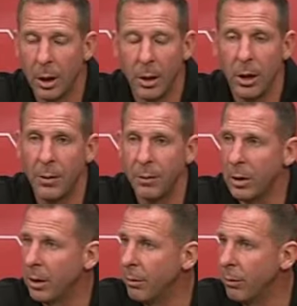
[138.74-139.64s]
I don't know if
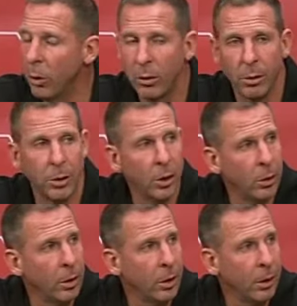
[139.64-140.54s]
you can force them to
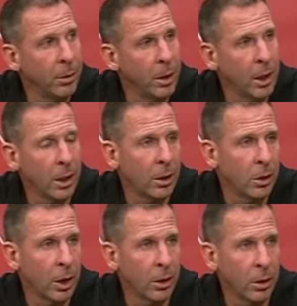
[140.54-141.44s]
do it. I mean, yeah,
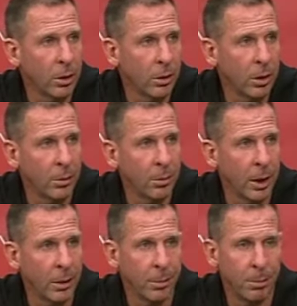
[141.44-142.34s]
you got to you, you,
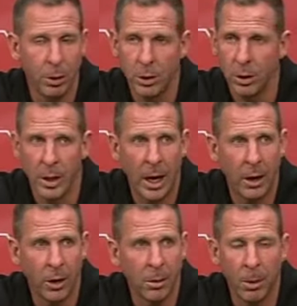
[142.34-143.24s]
by putting your
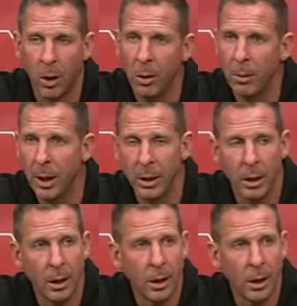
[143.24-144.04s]
hat on the ball by